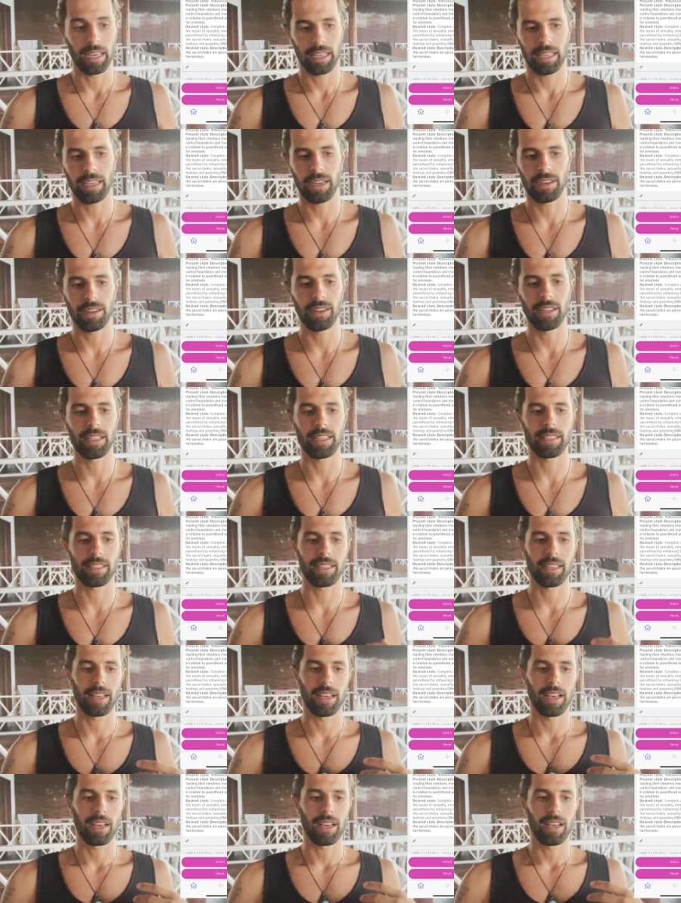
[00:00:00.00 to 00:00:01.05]
Here
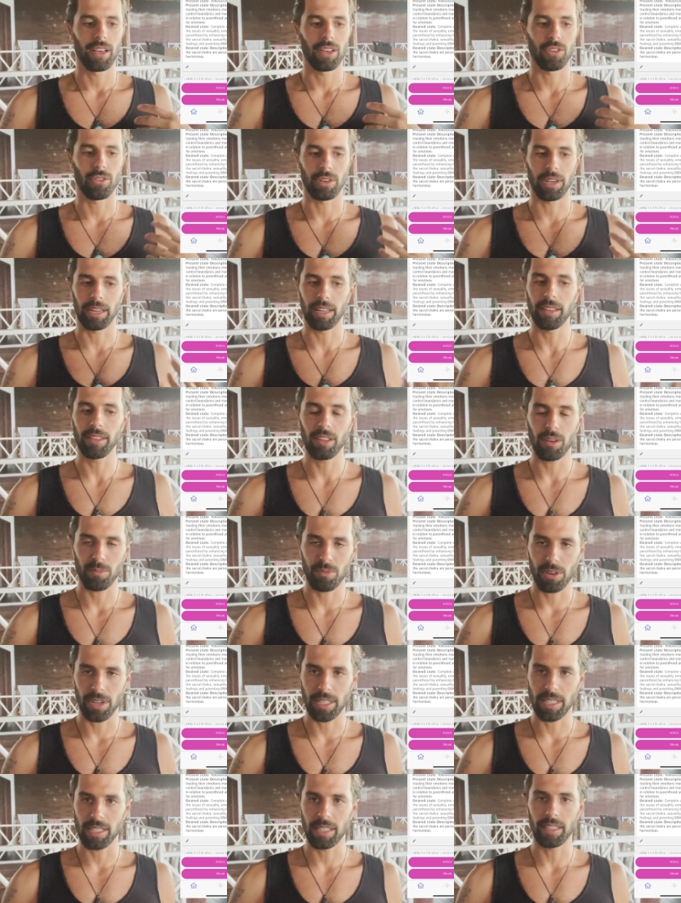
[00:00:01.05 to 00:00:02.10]
you can
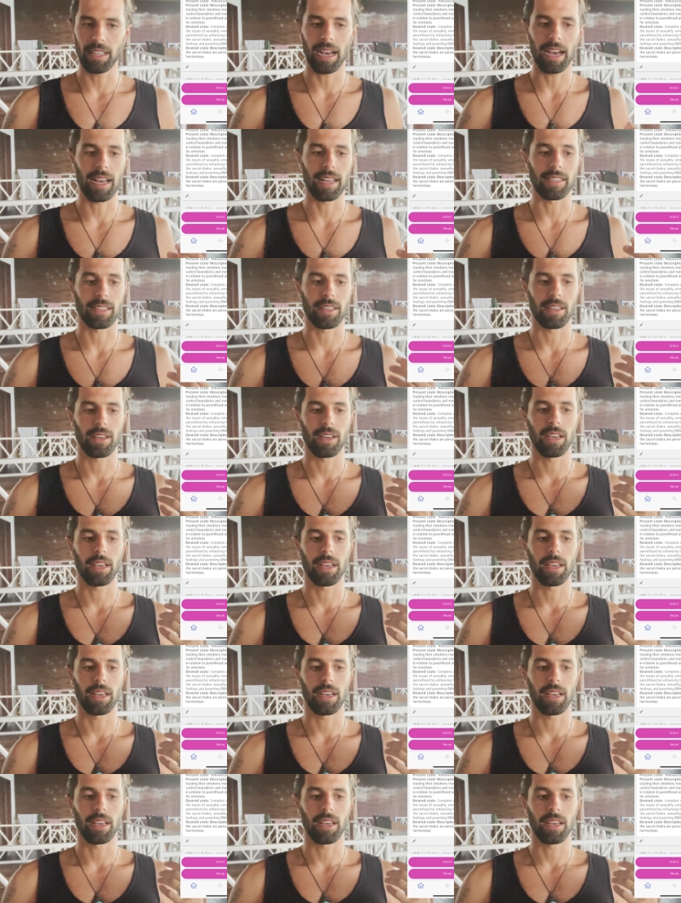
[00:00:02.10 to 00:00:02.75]
interpret it as